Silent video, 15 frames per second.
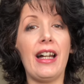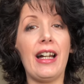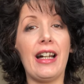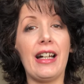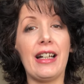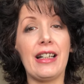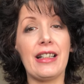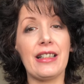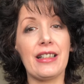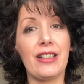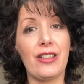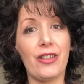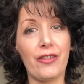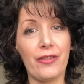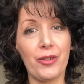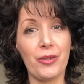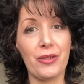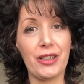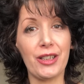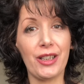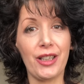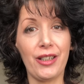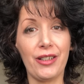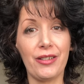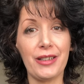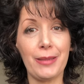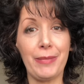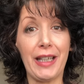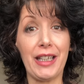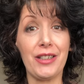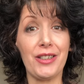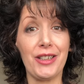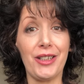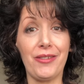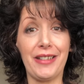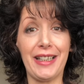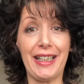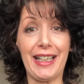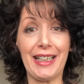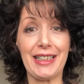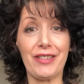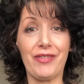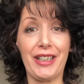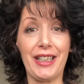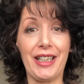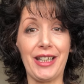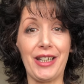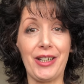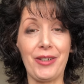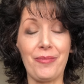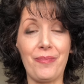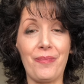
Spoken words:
and look forward to speaking to you in the next video.